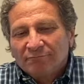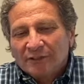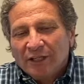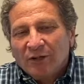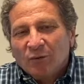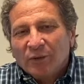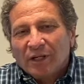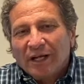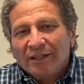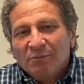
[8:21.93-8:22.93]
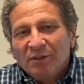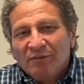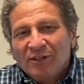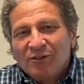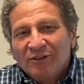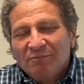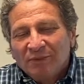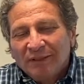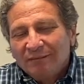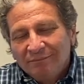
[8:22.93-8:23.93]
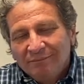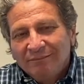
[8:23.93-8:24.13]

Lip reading: I know we'd like to be phishing, but